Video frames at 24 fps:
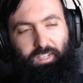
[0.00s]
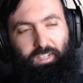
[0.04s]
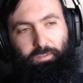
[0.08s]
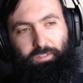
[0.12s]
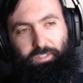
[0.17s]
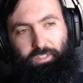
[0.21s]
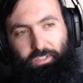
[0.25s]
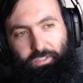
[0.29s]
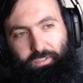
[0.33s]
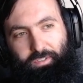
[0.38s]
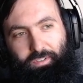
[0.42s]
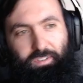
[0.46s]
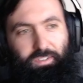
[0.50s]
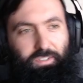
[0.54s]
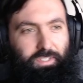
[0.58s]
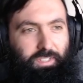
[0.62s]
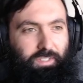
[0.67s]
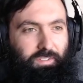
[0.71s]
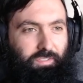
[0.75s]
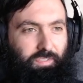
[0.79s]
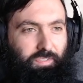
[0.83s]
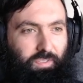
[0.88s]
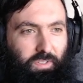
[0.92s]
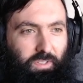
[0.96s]
Since we're
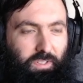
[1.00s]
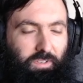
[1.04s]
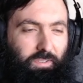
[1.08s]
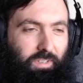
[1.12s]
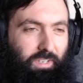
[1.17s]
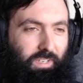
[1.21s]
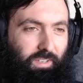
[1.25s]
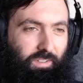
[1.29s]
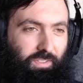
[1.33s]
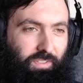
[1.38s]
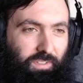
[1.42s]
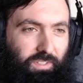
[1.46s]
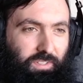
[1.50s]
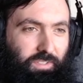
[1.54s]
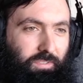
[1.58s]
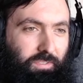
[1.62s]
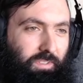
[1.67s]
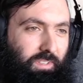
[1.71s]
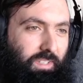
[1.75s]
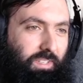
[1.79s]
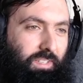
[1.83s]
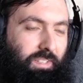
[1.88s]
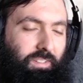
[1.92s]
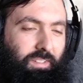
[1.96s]
using full of Rothas,
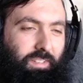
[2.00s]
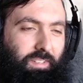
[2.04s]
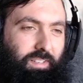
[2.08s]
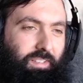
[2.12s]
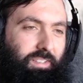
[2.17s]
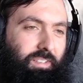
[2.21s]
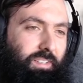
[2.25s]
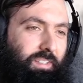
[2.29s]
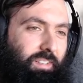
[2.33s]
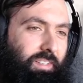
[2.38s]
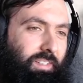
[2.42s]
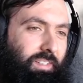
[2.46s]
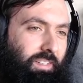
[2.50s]
you're not like